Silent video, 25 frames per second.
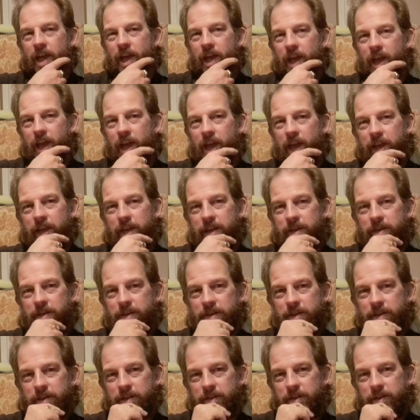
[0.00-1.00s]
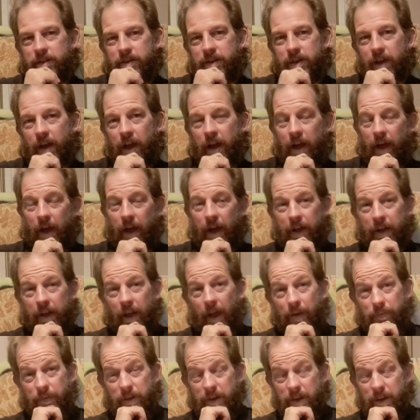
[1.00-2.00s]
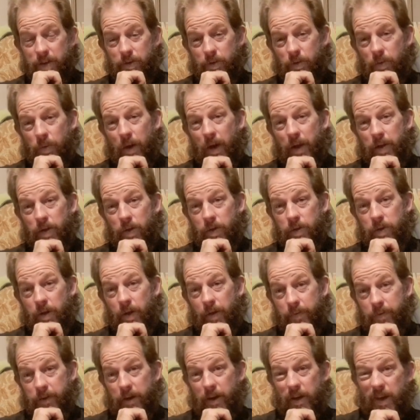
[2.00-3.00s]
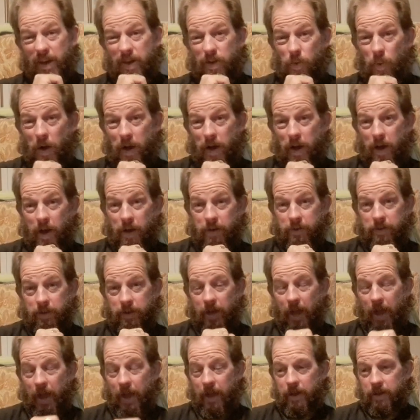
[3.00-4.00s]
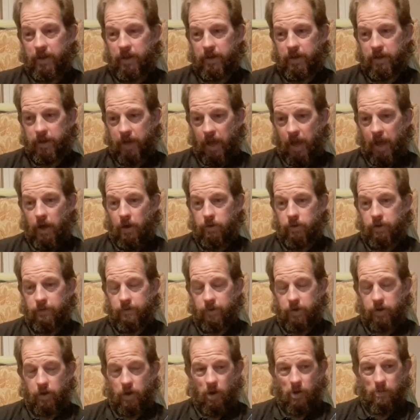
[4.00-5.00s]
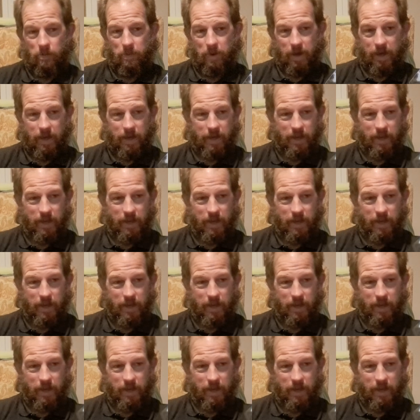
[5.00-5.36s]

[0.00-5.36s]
I think it's, and also I think it is quite hard to get hold of a copy.